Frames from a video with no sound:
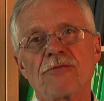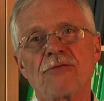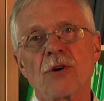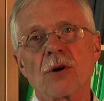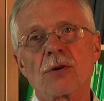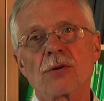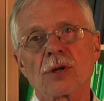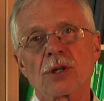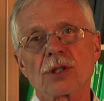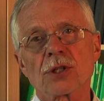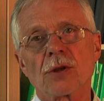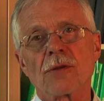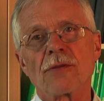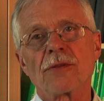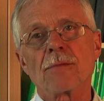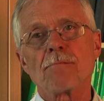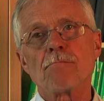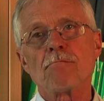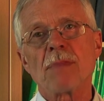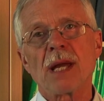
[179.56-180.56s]
we focused
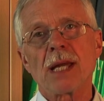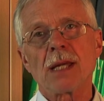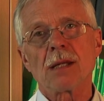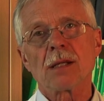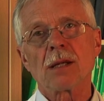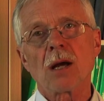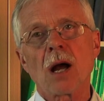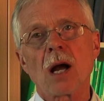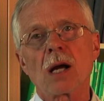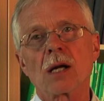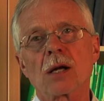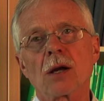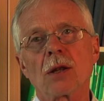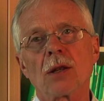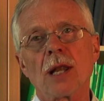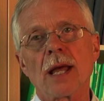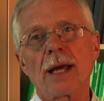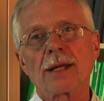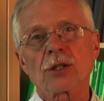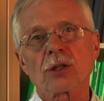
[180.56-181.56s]
on the main
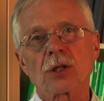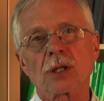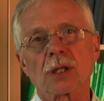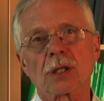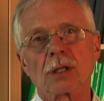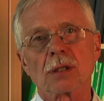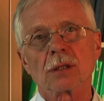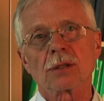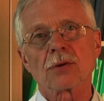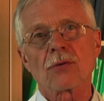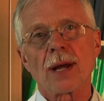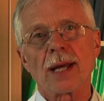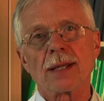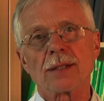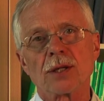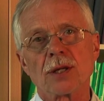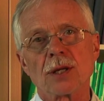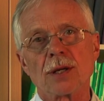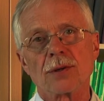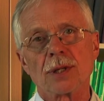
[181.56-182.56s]
oncological
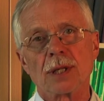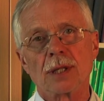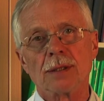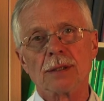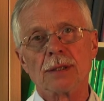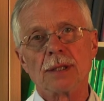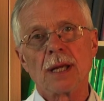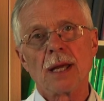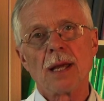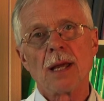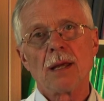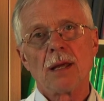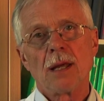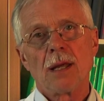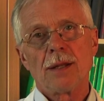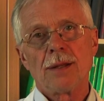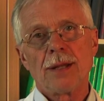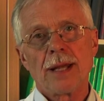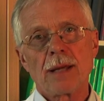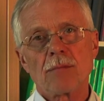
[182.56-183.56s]
criterion,
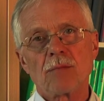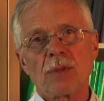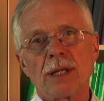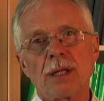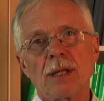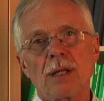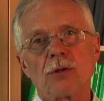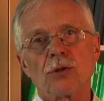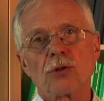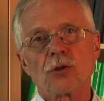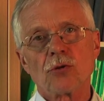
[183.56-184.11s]
namely